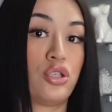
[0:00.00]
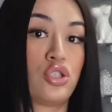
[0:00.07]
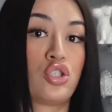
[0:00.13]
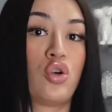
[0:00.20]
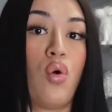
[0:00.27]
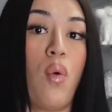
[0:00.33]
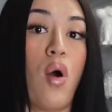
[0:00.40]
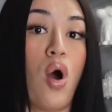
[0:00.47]

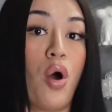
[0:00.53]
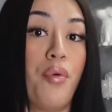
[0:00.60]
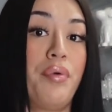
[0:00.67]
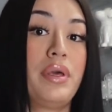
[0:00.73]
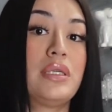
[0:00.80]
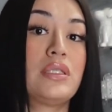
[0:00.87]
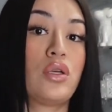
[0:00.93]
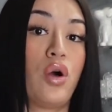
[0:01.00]
So
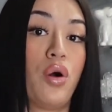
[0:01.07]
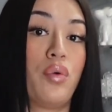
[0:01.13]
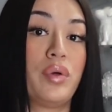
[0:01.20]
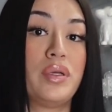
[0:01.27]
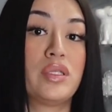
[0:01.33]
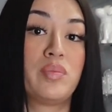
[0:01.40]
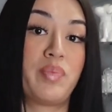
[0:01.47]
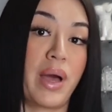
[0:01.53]
always
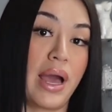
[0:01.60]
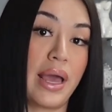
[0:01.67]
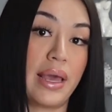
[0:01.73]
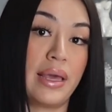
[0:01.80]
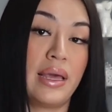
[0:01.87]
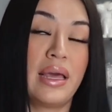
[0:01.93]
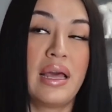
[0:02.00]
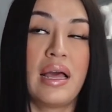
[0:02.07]

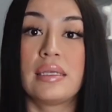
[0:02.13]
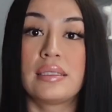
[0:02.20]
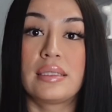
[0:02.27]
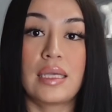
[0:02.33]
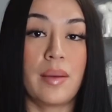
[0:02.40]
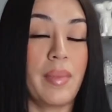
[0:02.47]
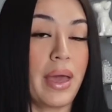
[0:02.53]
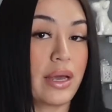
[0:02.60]
buy
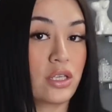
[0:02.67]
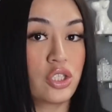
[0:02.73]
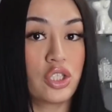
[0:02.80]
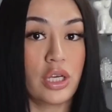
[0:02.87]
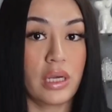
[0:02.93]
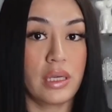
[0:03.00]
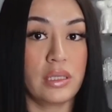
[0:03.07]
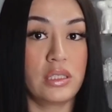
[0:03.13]
some
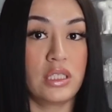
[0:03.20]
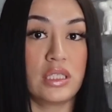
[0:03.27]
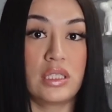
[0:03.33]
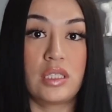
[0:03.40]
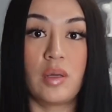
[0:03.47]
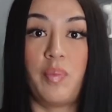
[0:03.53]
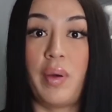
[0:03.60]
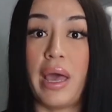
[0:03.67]
extra, just
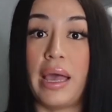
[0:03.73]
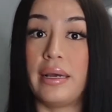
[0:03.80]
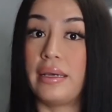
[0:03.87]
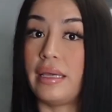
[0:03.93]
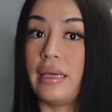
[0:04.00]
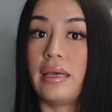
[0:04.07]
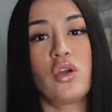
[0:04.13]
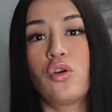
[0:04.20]

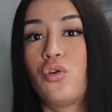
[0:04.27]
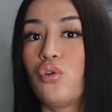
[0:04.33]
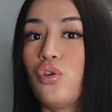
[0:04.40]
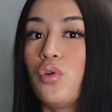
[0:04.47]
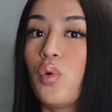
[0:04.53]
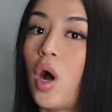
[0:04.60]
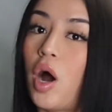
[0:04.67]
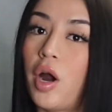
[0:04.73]
depending who
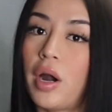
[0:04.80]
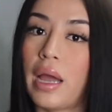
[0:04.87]
you are.